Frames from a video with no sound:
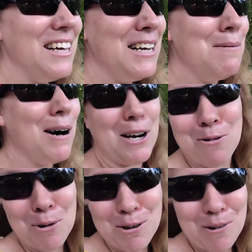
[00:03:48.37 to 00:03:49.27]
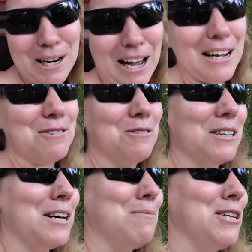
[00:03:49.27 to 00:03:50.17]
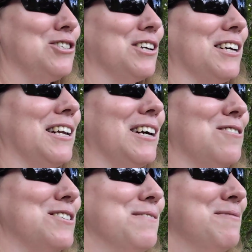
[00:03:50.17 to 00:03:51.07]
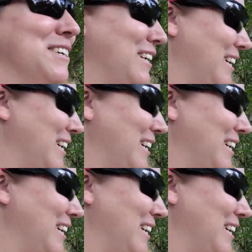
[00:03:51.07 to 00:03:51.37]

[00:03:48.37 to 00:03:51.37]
anybody would react when they meet Gillian Anderson.